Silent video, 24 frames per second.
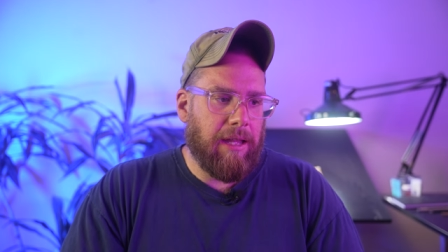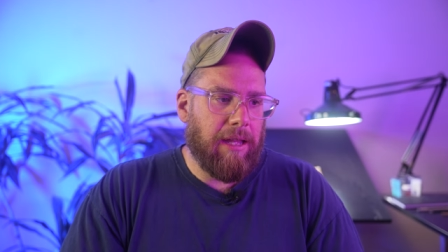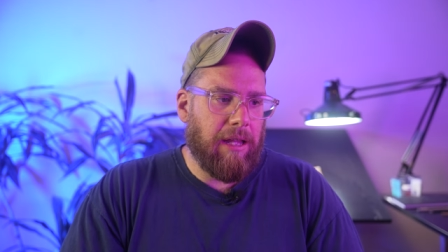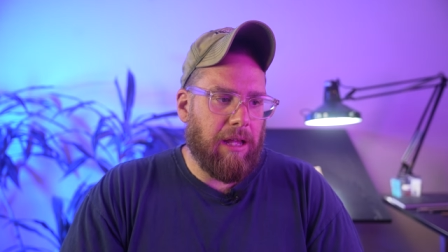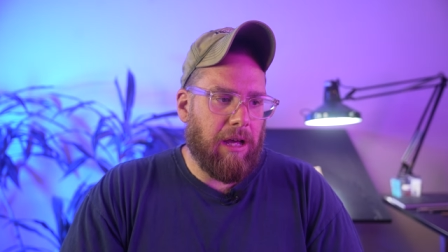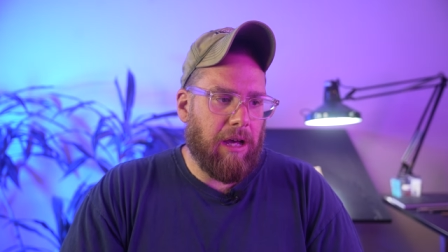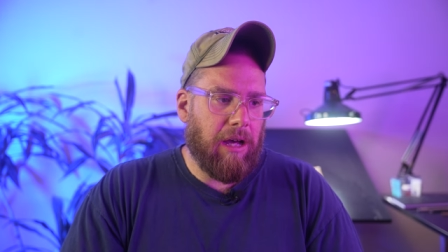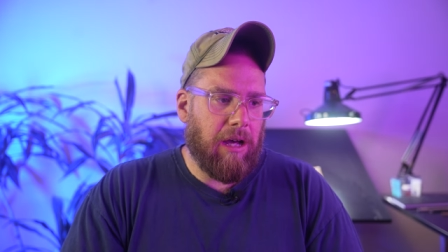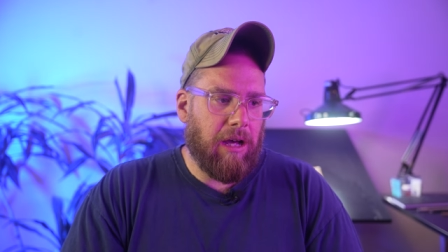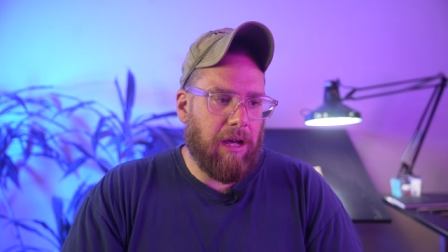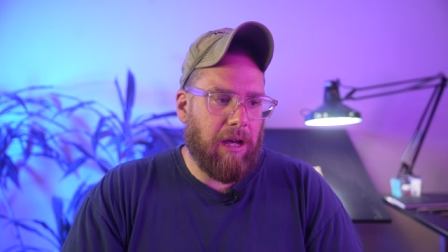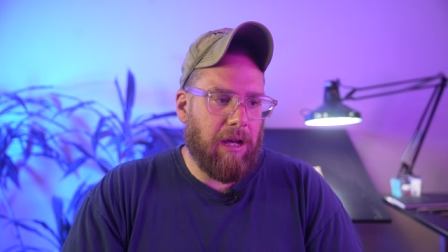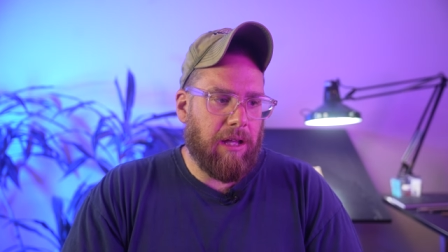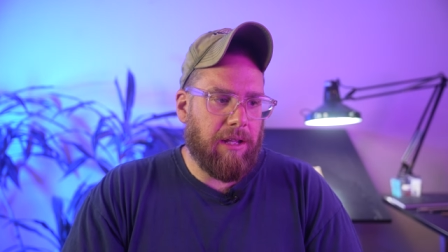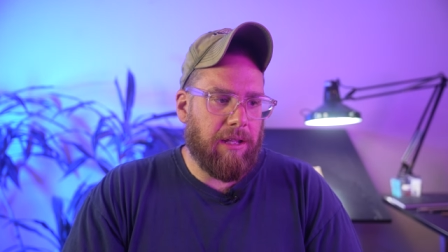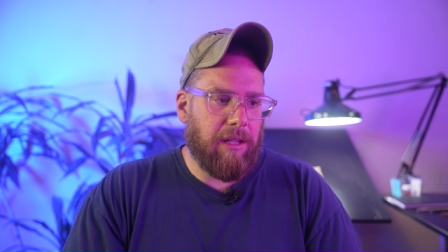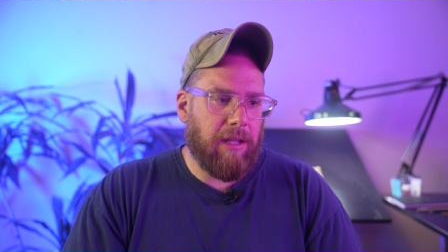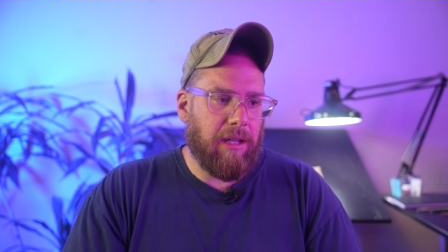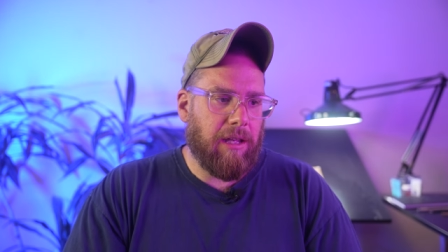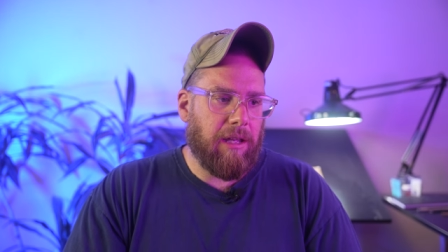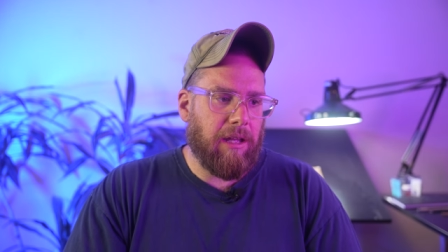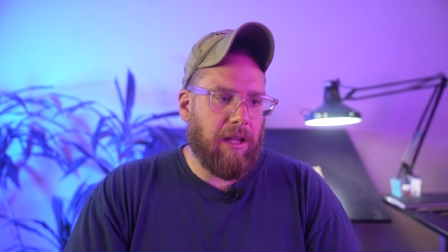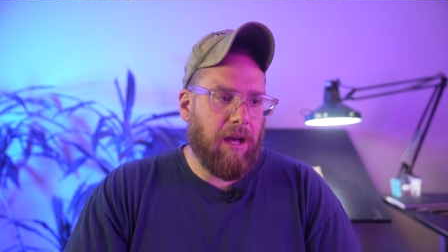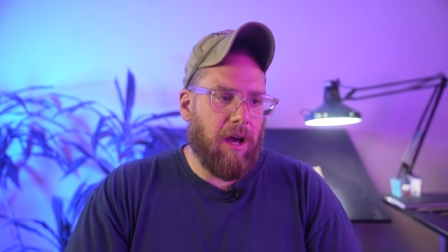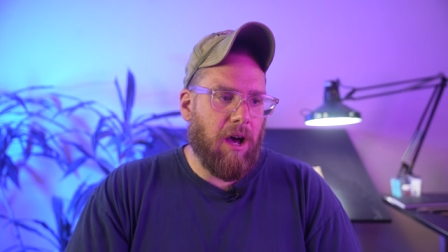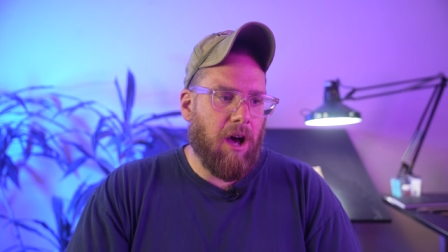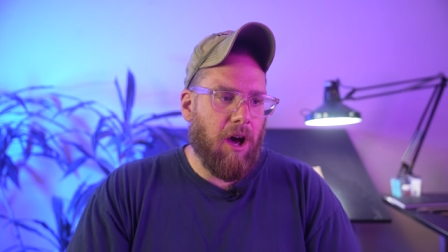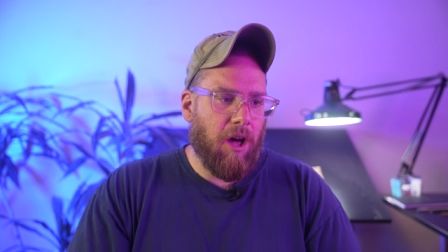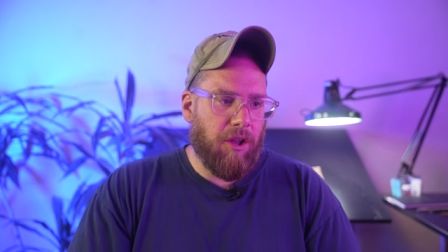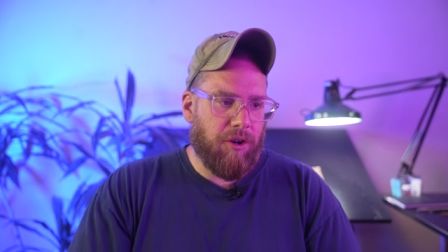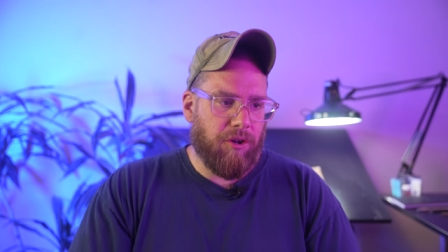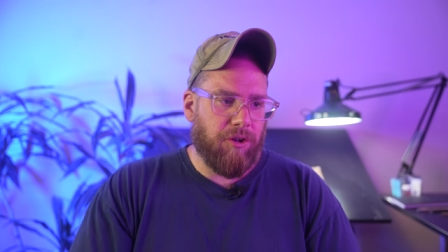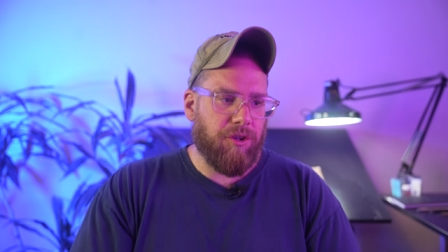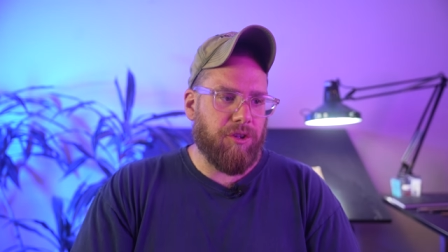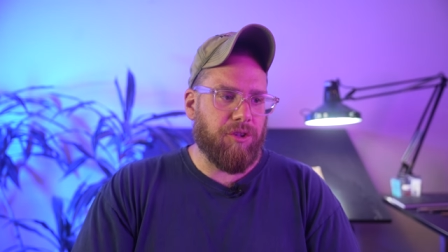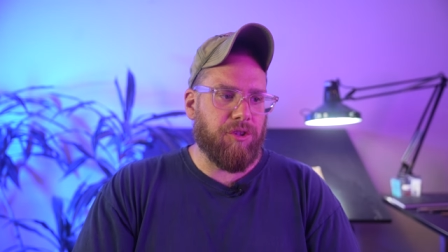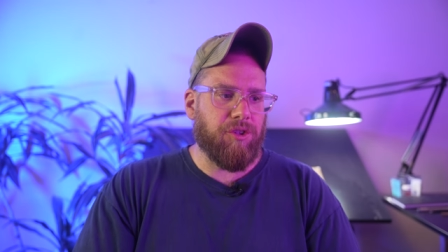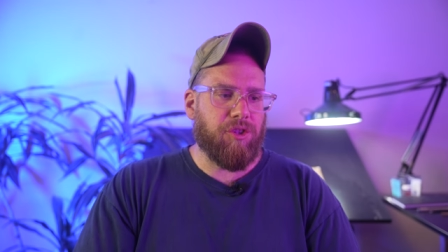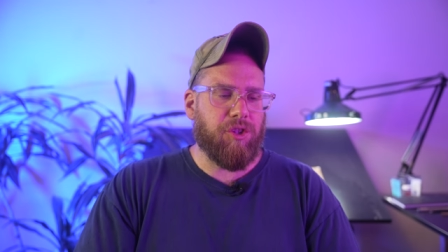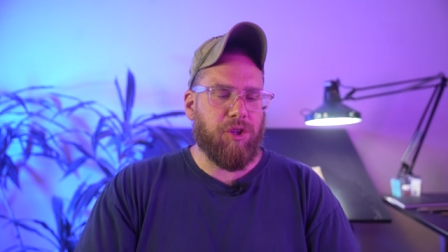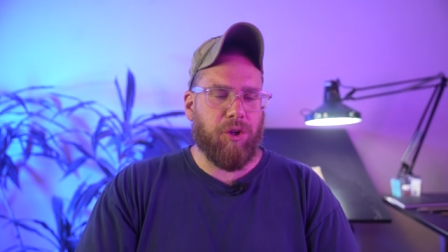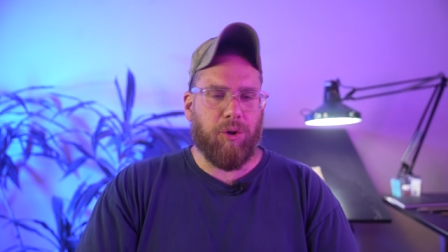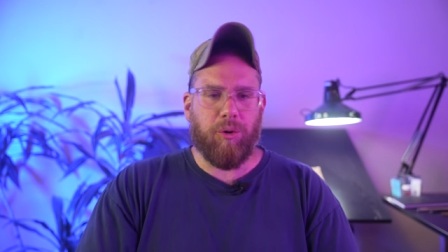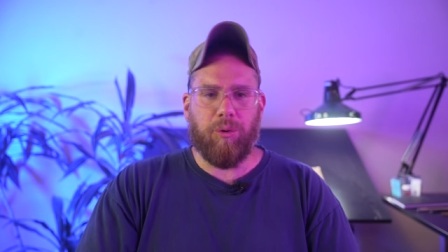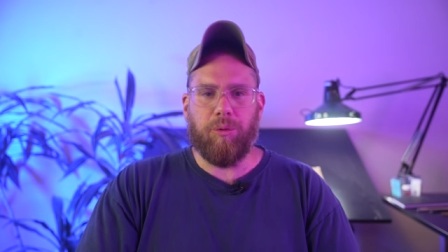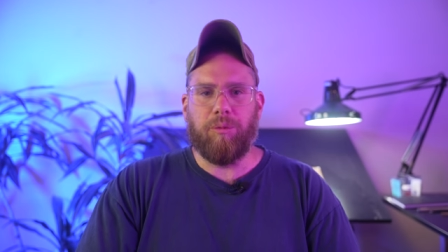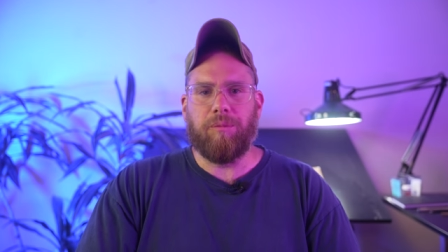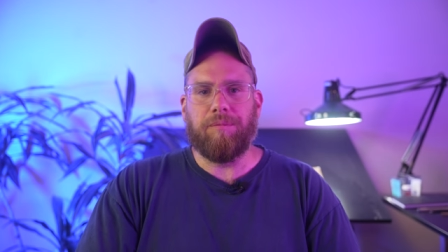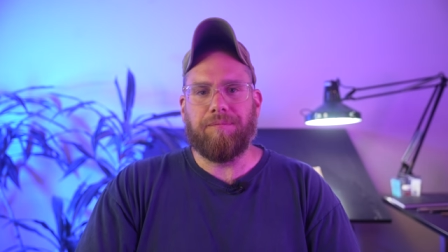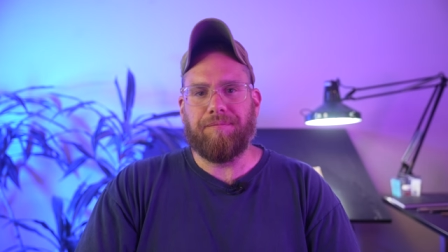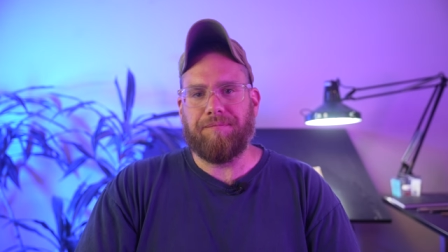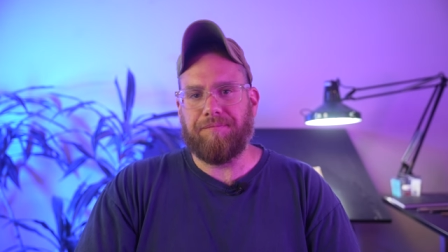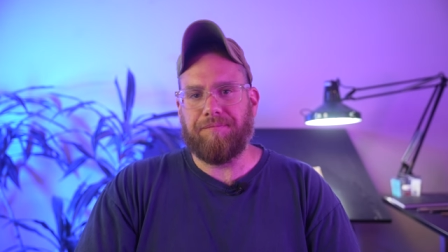102.